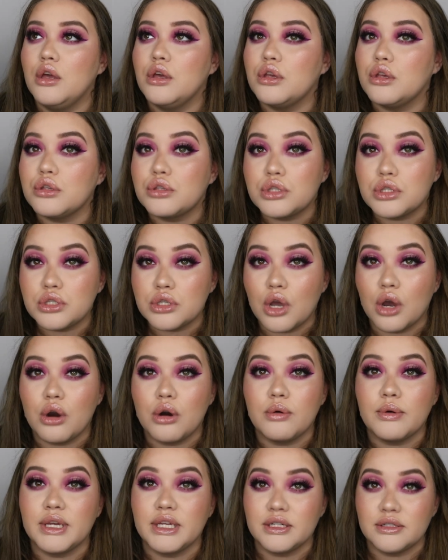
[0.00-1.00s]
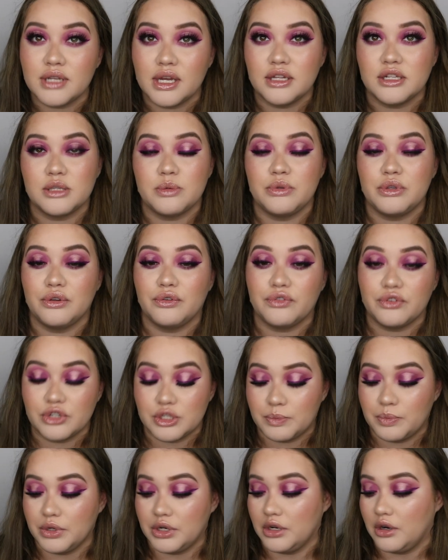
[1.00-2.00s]
is so intense when you
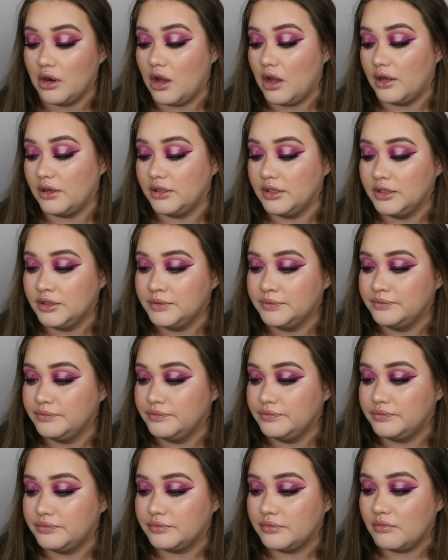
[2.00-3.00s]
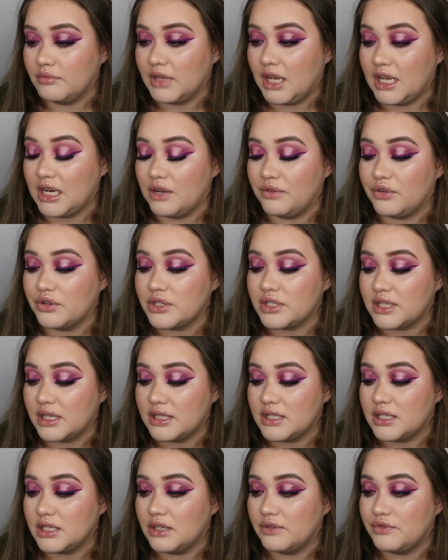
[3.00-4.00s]
first put it on. And if you're
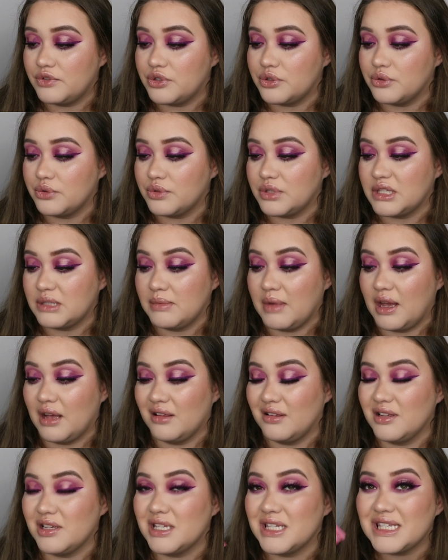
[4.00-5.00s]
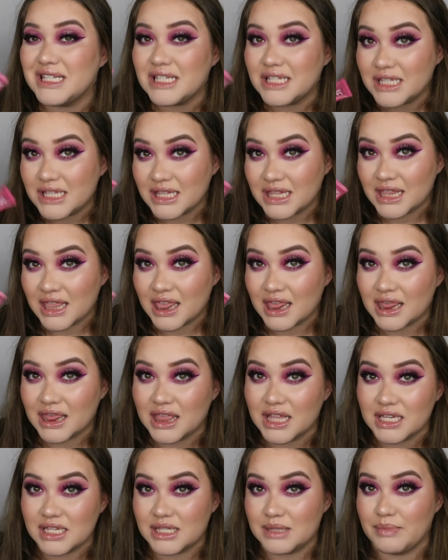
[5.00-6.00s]
sensitive to smells,
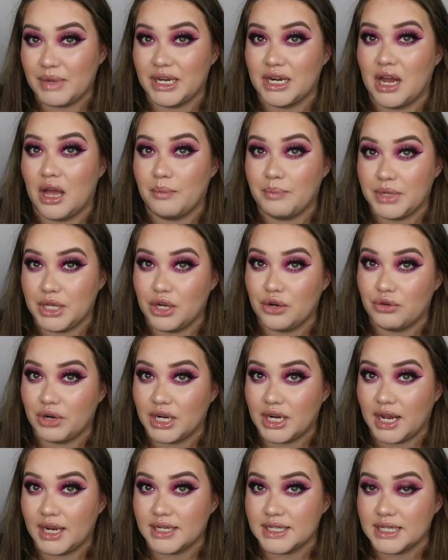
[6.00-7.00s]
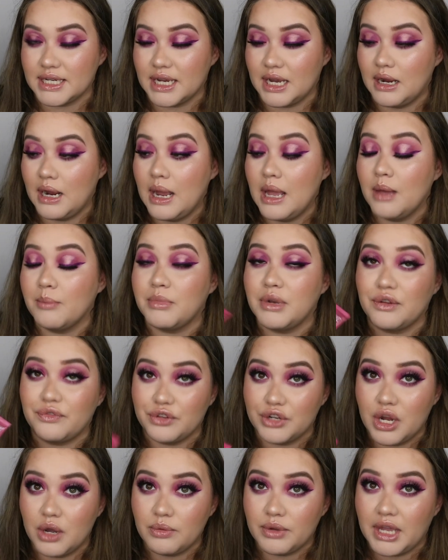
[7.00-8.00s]
this might not be a great idea. But if
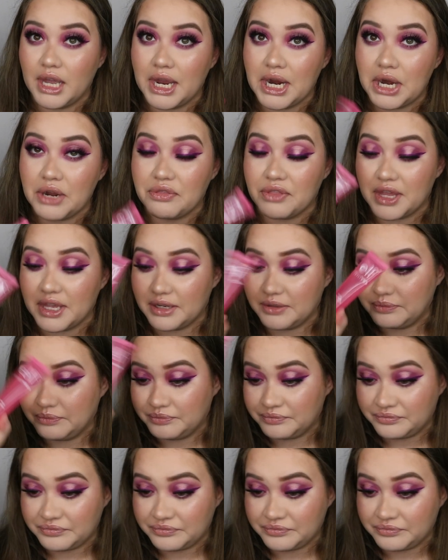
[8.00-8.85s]
you don't care, then